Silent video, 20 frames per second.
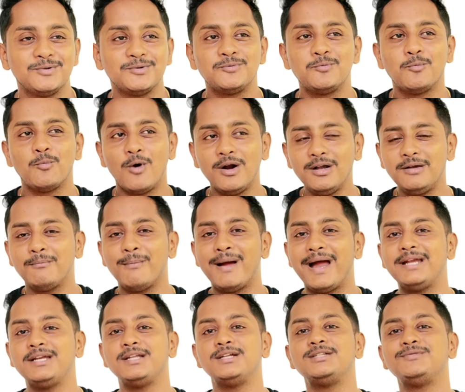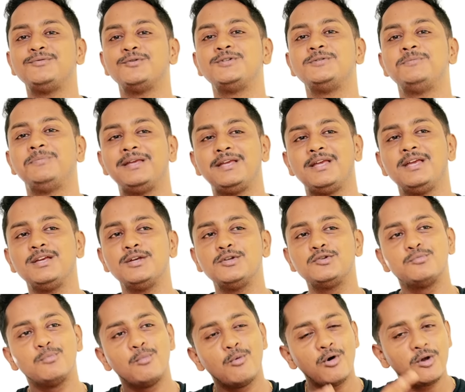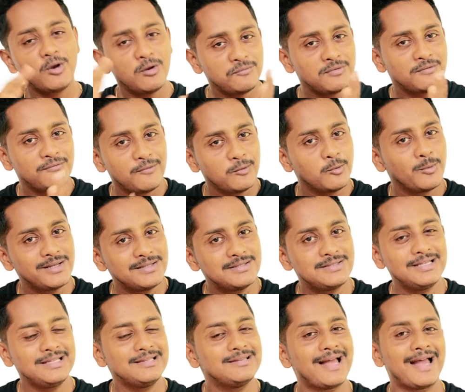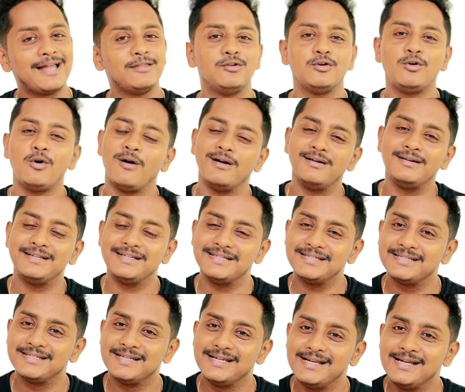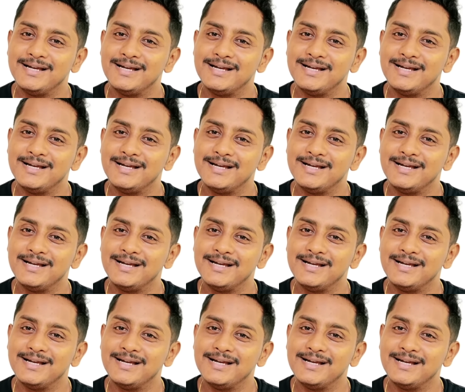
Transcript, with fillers: So what matters for speaking is more of a fluency than the content.